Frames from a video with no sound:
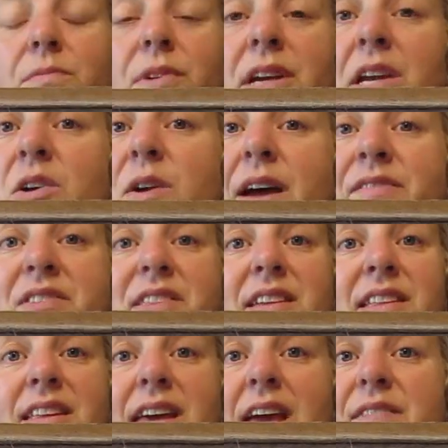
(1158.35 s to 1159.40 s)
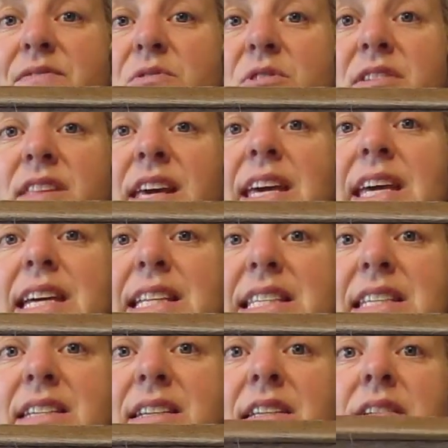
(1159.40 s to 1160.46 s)
you know, everything that came for in the
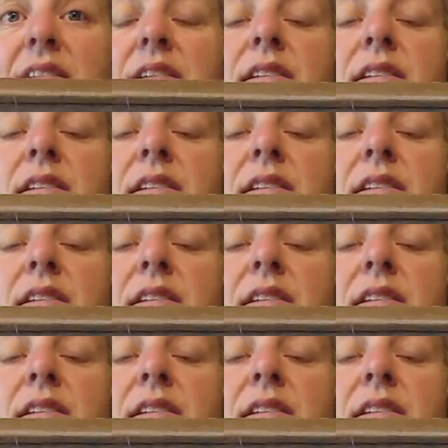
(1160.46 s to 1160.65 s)
kit.